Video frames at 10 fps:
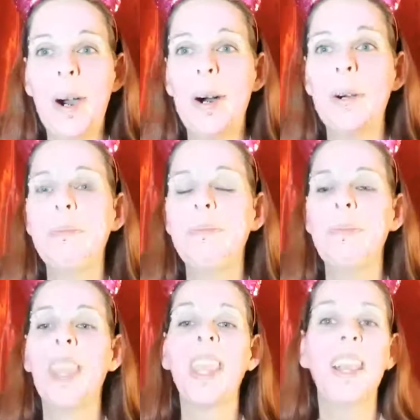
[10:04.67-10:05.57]

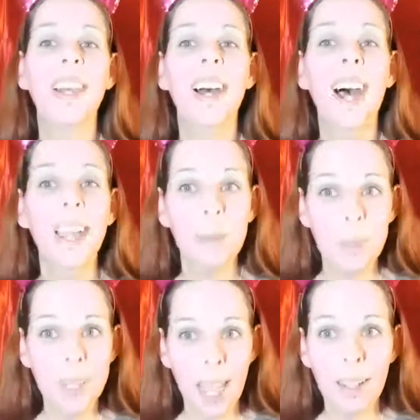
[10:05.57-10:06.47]
I
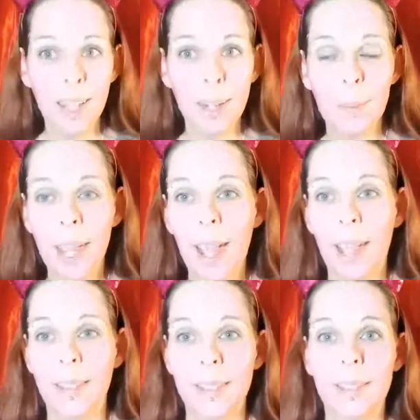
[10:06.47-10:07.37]
can beat the hell out of my
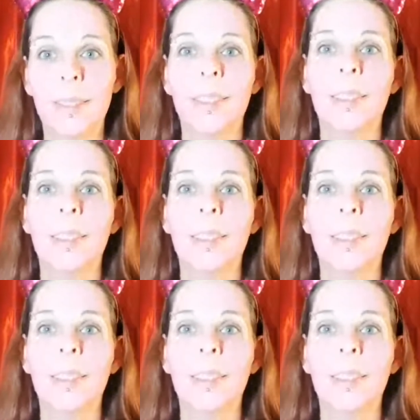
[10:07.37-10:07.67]
eyes.